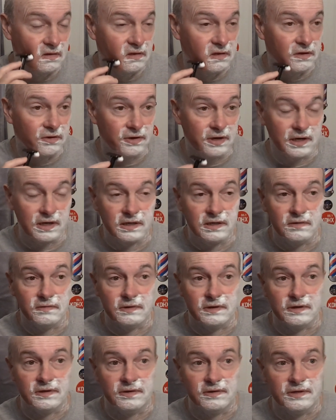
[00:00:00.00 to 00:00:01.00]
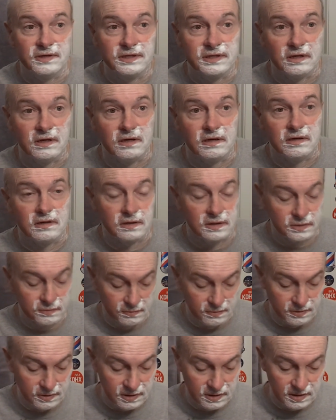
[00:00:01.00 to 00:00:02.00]
lyric to one of their songs
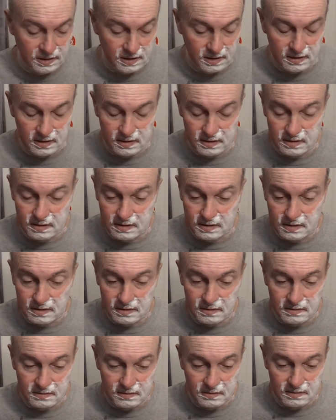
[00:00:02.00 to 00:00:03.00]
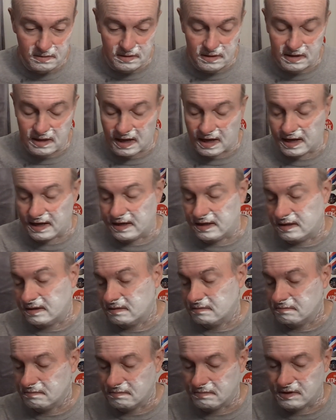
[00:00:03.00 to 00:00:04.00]
where the
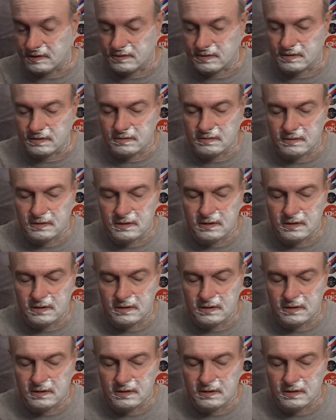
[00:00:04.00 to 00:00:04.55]
guy, the